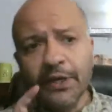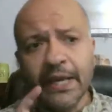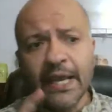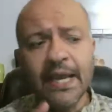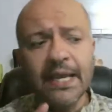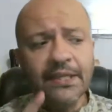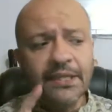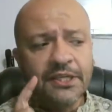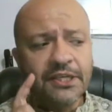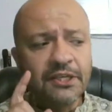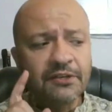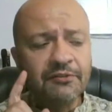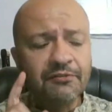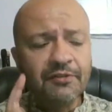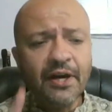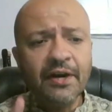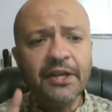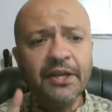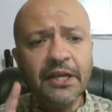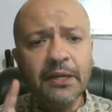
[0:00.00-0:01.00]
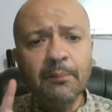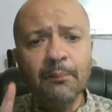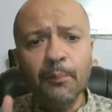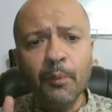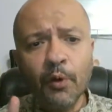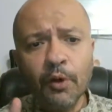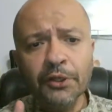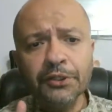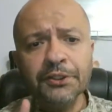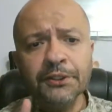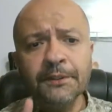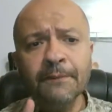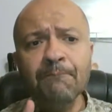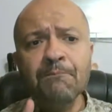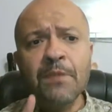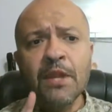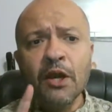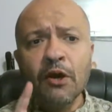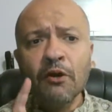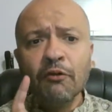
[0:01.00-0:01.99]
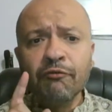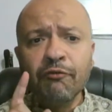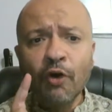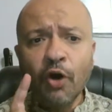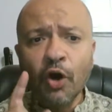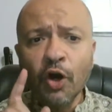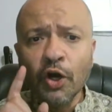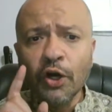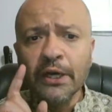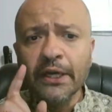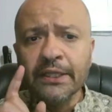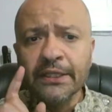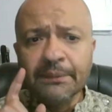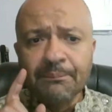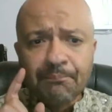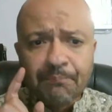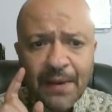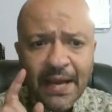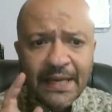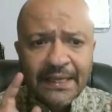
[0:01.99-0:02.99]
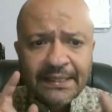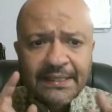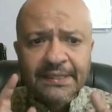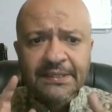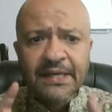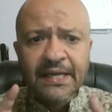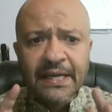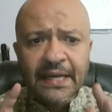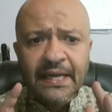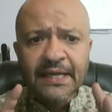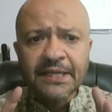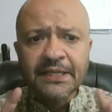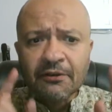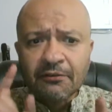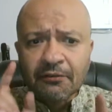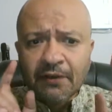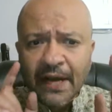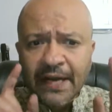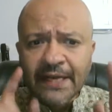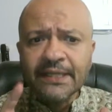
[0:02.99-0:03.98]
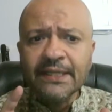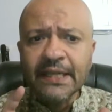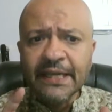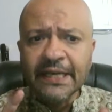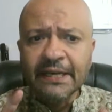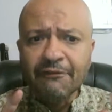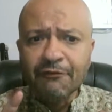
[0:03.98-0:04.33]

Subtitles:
again, this is very important for practicing it rightly.